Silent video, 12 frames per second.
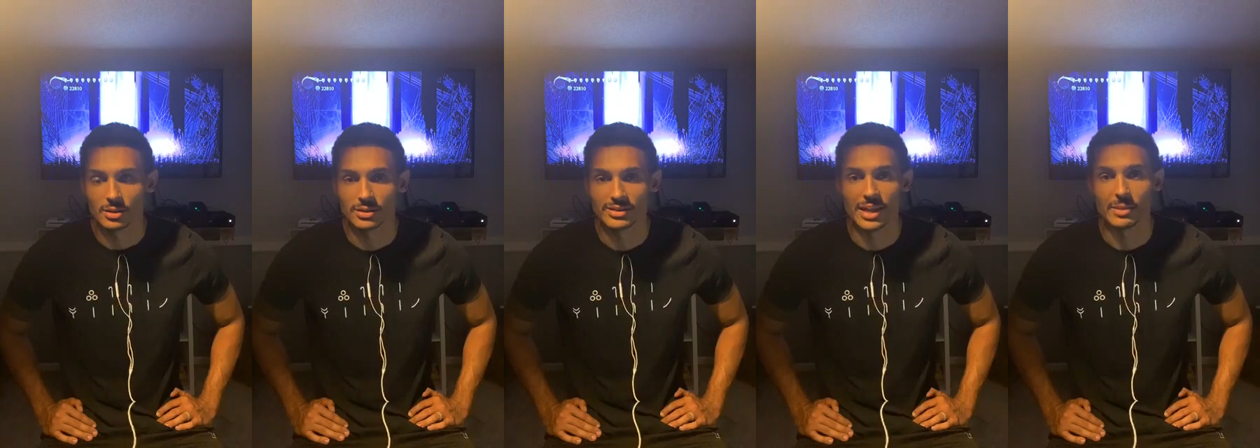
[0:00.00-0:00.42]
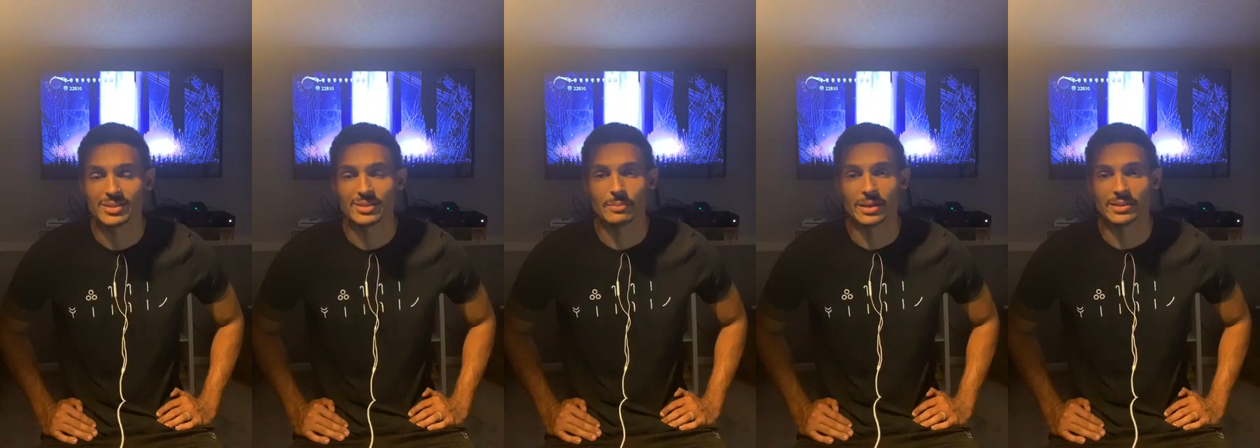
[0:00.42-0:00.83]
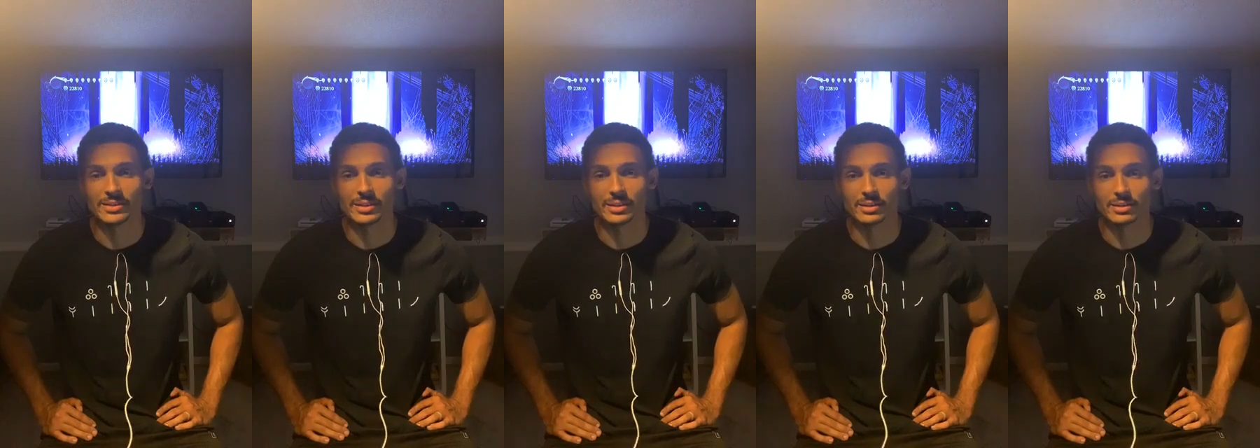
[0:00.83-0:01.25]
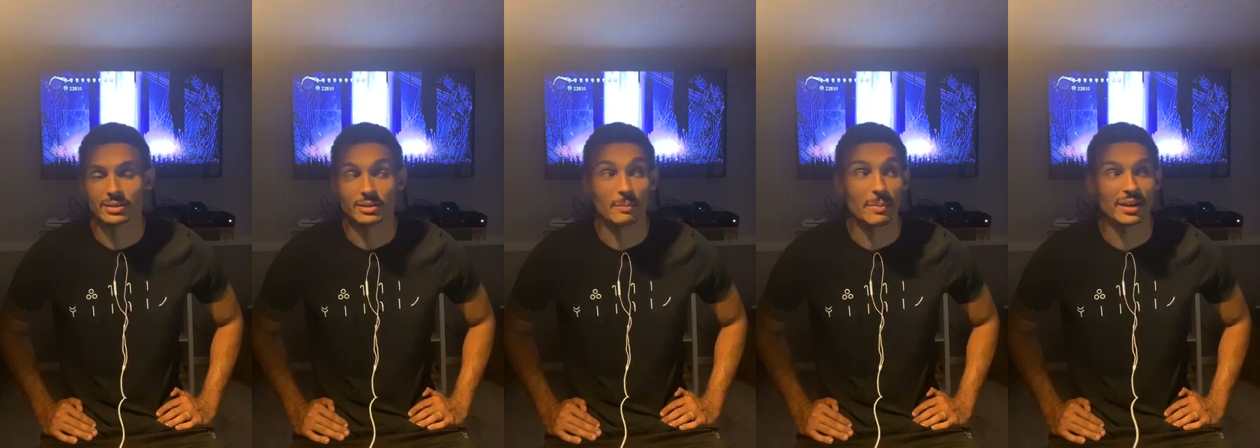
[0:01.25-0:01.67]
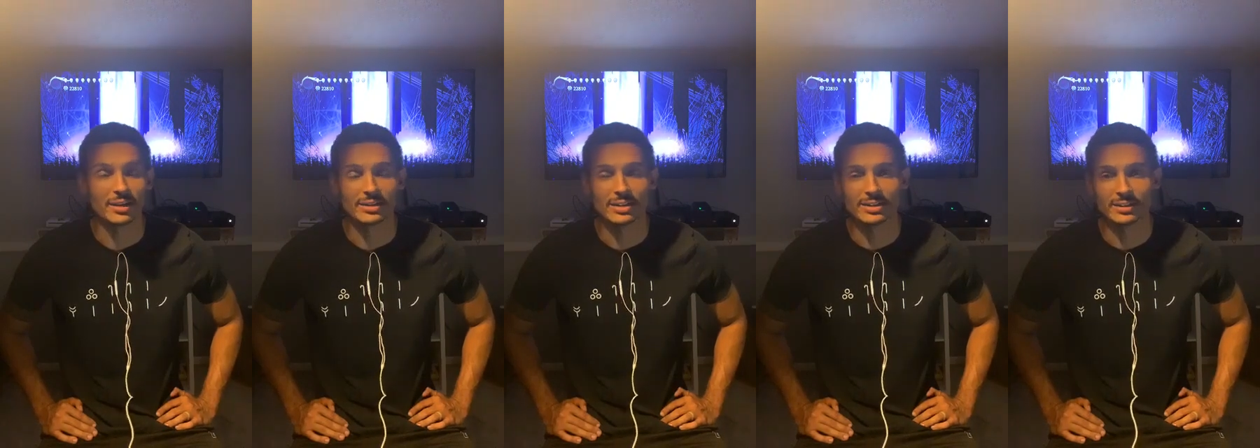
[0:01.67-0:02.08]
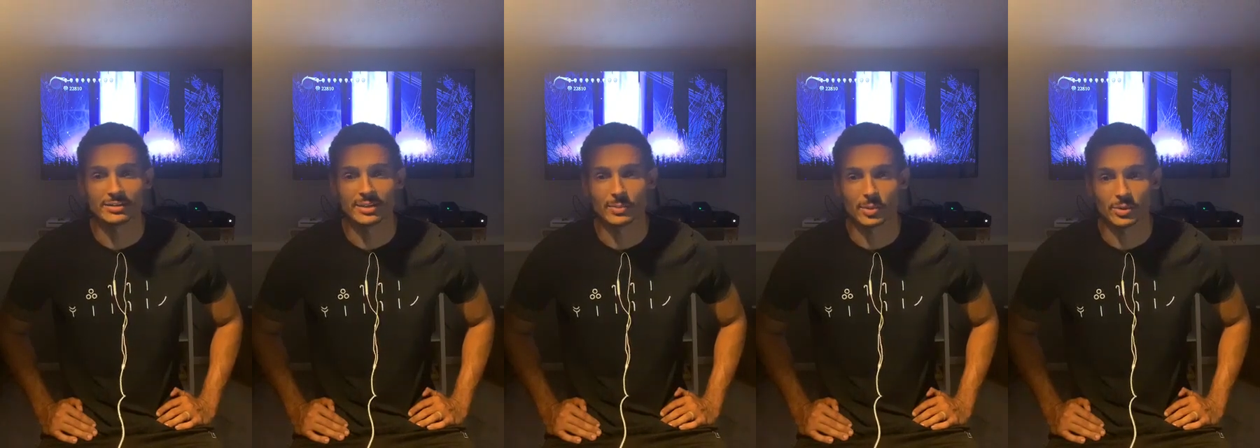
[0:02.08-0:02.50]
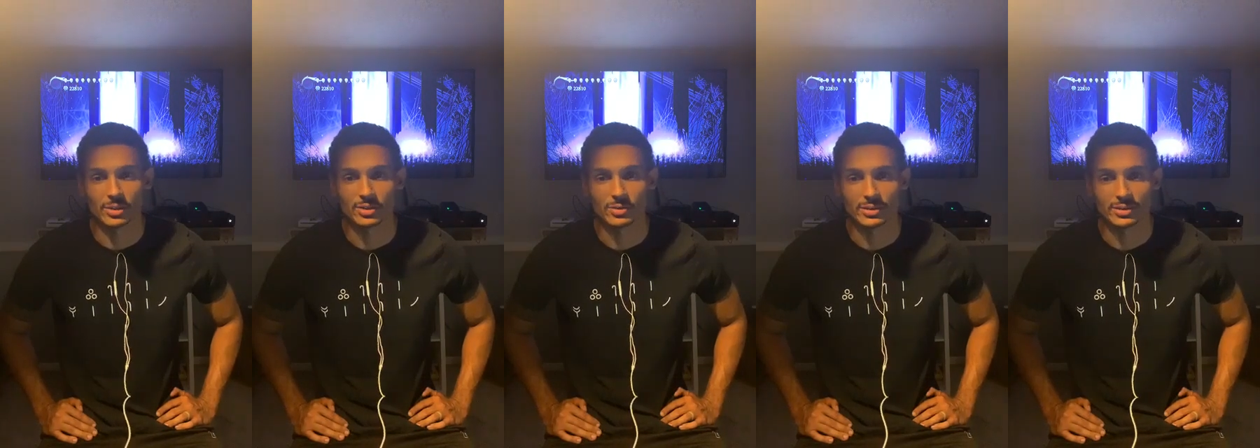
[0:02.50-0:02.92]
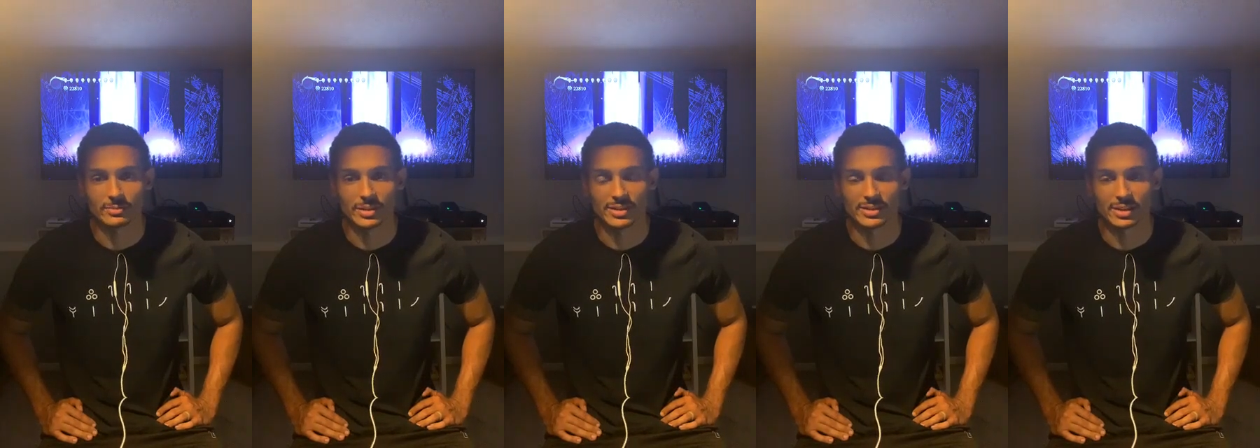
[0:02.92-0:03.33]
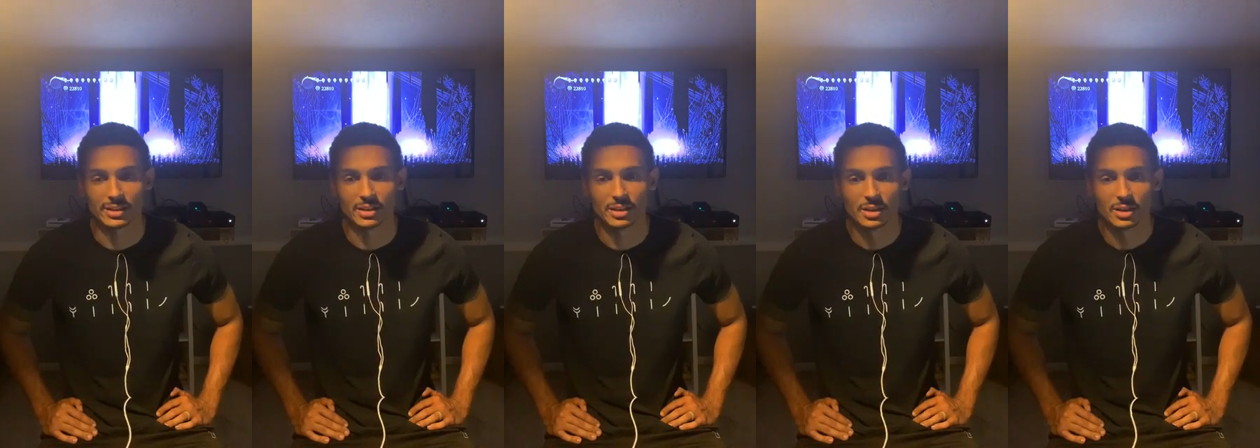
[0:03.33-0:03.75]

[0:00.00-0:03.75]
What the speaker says: This game is amazing. The amount of details they poured into it is amazing.